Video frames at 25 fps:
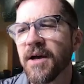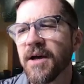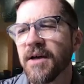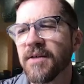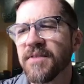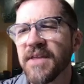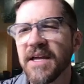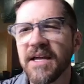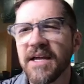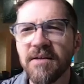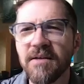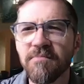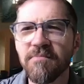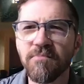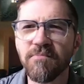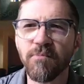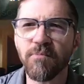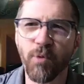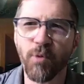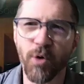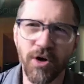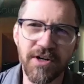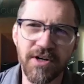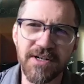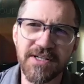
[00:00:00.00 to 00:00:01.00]
They
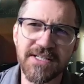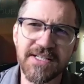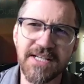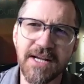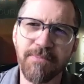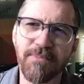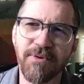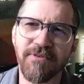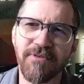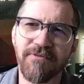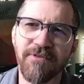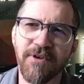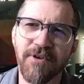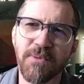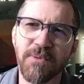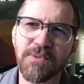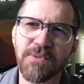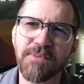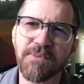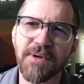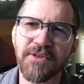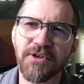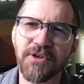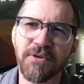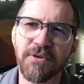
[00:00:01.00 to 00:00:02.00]
work at separate firms,
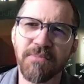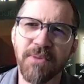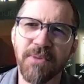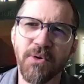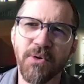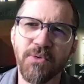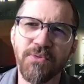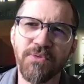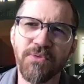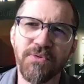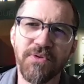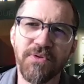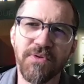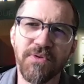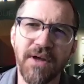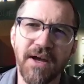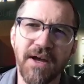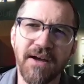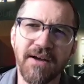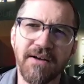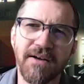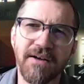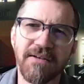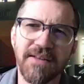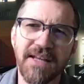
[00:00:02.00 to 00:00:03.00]
but they're both,
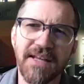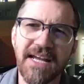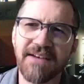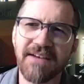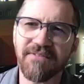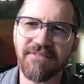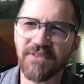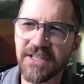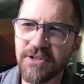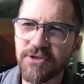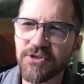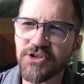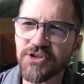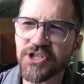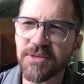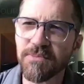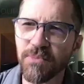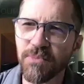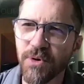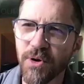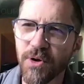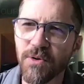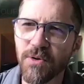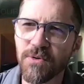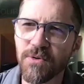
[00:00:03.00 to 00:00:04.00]
they have leadership
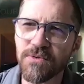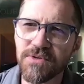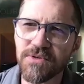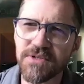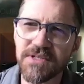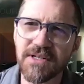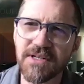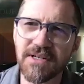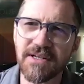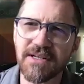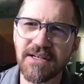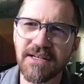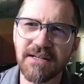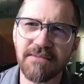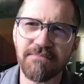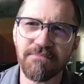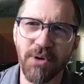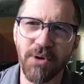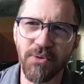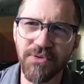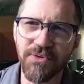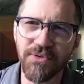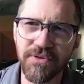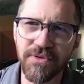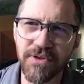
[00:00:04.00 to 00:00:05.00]
roles in
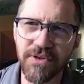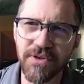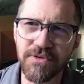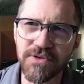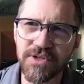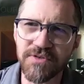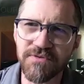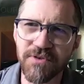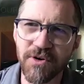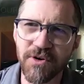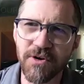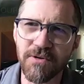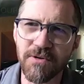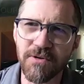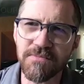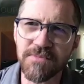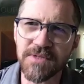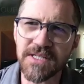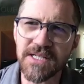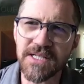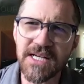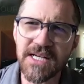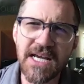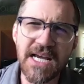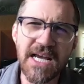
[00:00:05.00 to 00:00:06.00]
both of those firms.
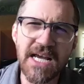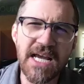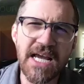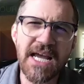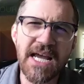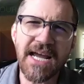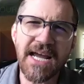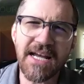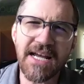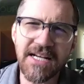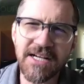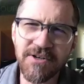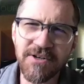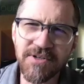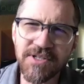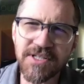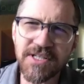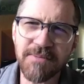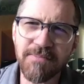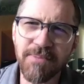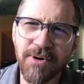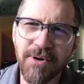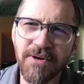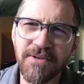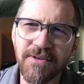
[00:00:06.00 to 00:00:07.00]
And here's
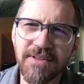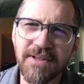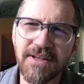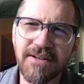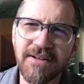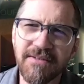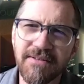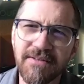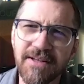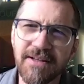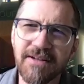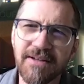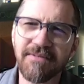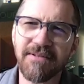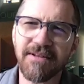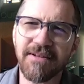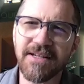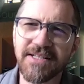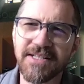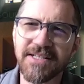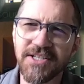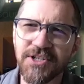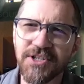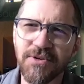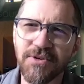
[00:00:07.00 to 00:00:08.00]
the part that
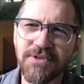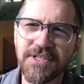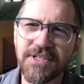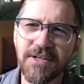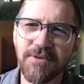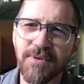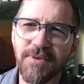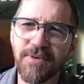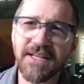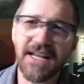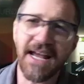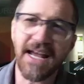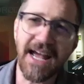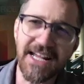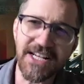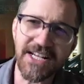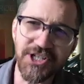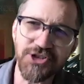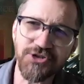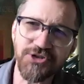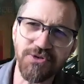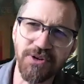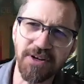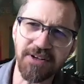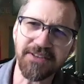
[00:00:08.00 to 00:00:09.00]
is associated with the
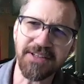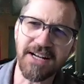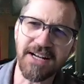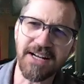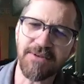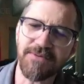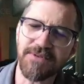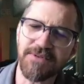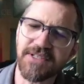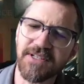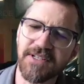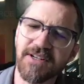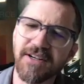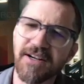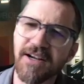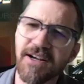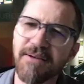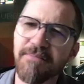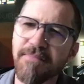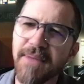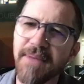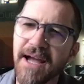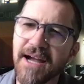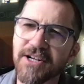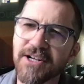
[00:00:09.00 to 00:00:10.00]
asterisk that I was going to
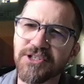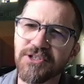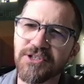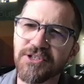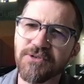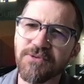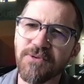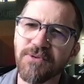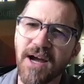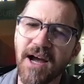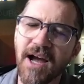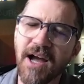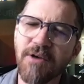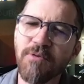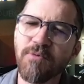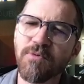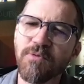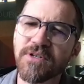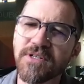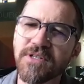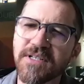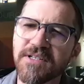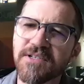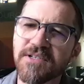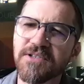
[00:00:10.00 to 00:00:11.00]
come back to. I
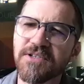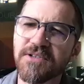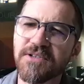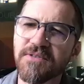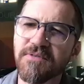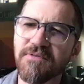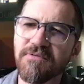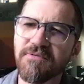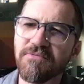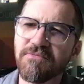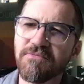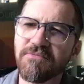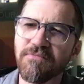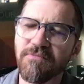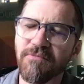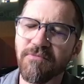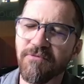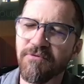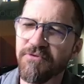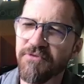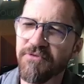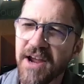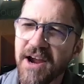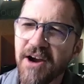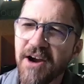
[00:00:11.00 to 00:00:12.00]
was
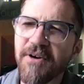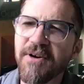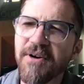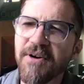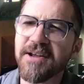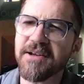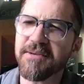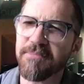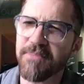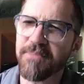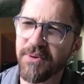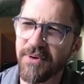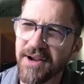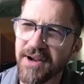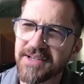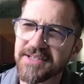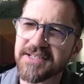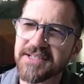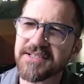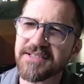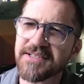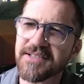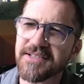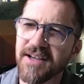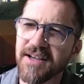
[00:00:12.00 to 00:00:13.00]
very
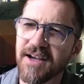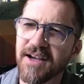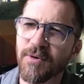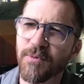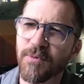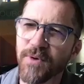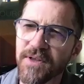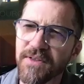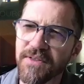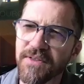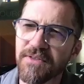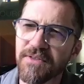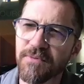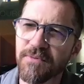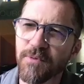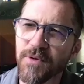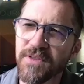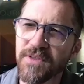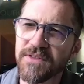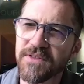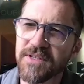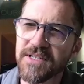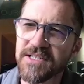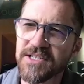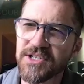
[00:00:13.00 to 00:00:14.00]
impressed
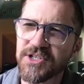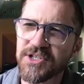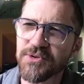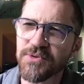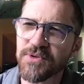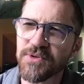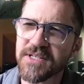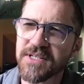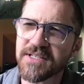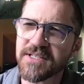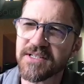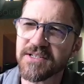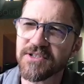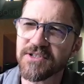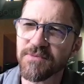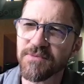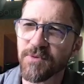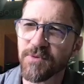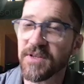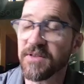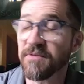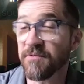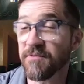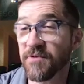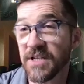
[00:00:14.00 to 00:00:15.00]
with these students and
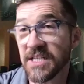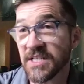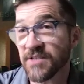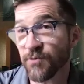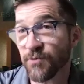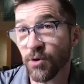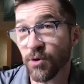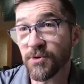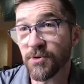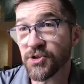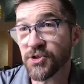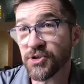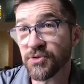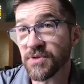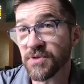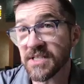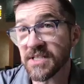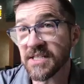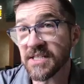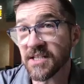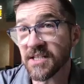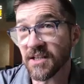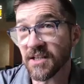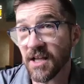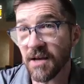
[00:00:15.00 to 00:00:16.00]
with these former students,
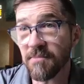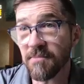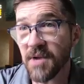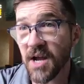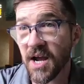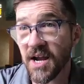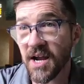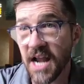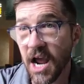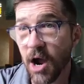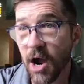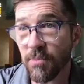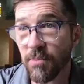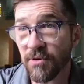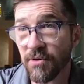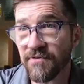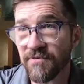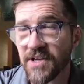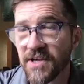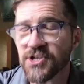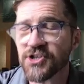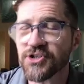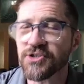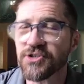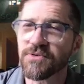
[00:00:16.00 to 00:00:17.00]
these alumni, now
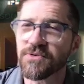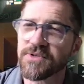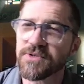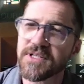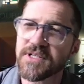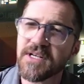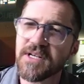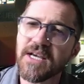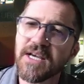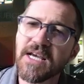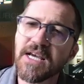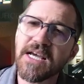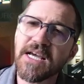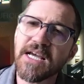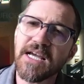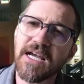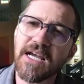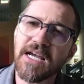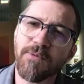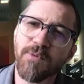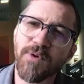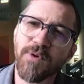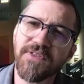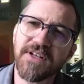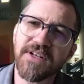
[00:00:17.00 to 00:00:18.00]
professionals,
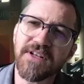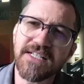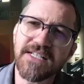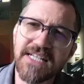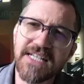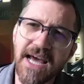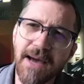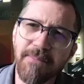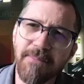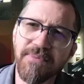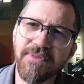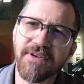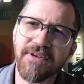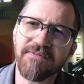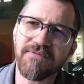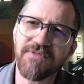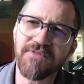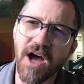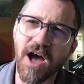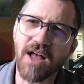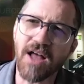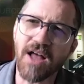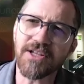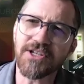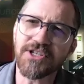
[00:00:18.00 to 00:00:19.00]
and with the depth of
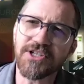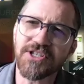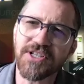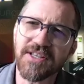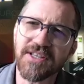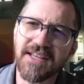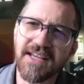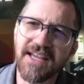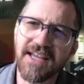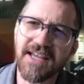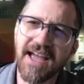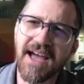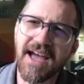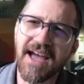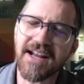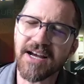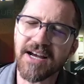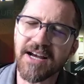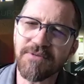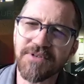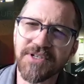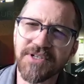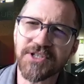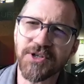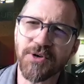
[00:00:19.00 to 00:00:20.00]
knowledge that they had. I
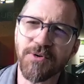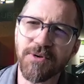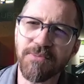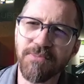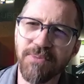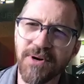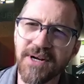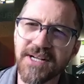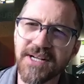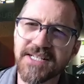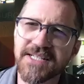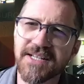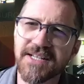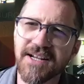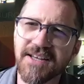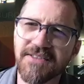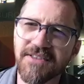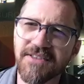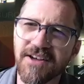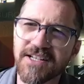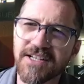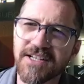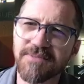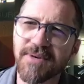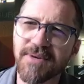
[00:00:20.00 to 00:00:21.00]
was so impressed that I
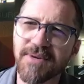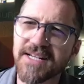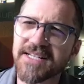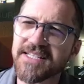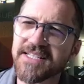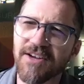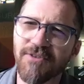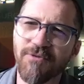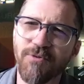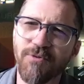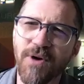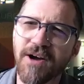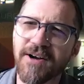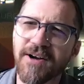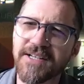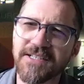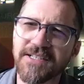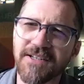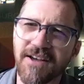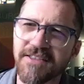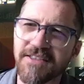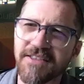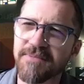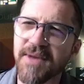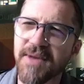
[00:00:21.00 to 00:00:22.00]
thought to myself, wow, I
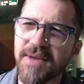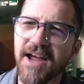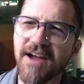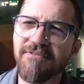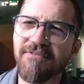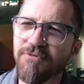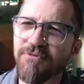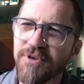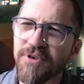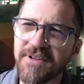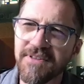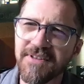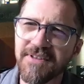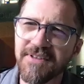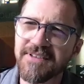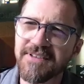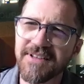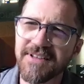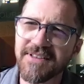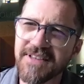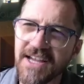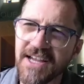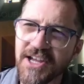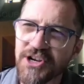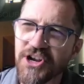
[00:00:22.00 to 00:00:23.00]
taught them everything
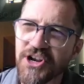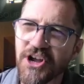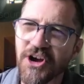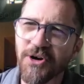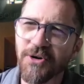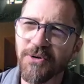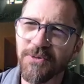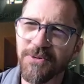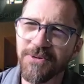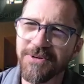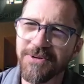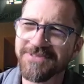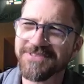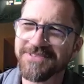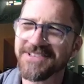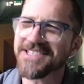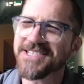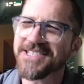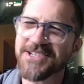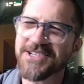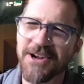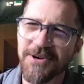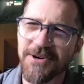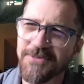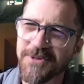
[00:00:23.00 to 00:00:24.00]
that they know.
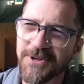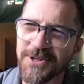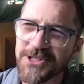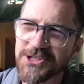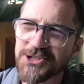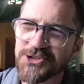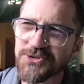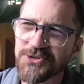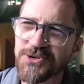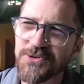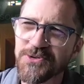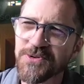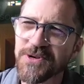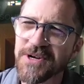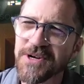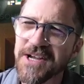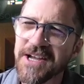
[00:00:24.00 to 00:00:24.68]
That's not really true.